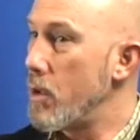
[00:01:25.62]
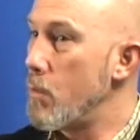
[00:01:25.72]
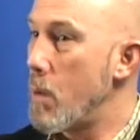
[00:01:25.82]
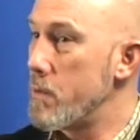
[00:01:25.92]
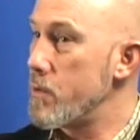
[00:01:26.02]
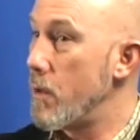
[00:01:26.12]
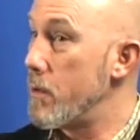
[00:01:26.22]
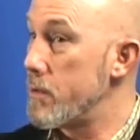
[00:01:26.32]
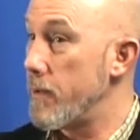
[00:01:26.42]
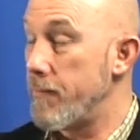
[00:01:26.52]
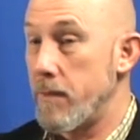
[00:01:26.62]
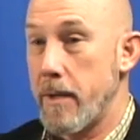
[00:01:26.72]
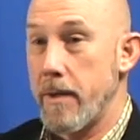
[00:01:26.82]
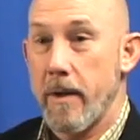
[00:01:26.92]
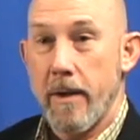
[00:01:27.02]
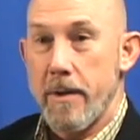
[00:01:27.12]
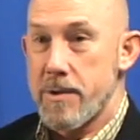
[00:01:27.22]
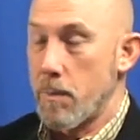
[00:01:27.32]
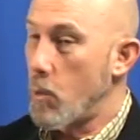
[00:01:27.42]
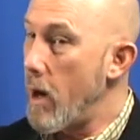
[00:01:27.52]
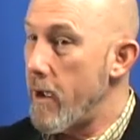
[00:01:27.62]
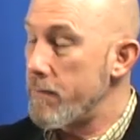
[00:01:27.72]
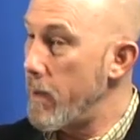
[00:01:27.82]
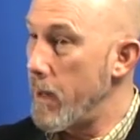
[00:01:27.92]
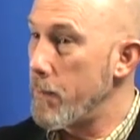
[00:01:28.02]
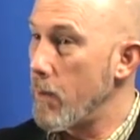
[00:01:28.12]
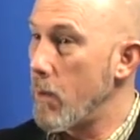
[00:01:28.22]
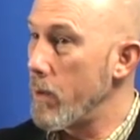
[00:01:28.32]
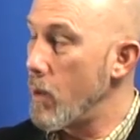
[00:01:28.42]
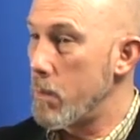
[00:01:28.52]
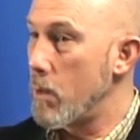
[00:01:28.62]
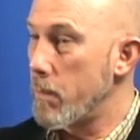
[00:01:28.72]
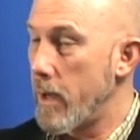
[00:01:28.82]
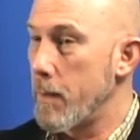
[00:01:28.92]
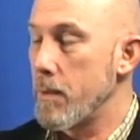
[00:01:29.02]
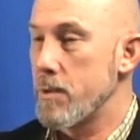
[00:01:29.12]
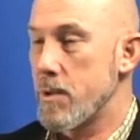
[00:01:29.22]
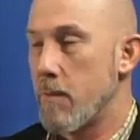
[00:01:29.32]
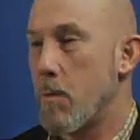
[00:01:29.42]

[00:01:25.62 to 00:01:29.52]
on a moment's notice if you need some graph paper or notebook paper and so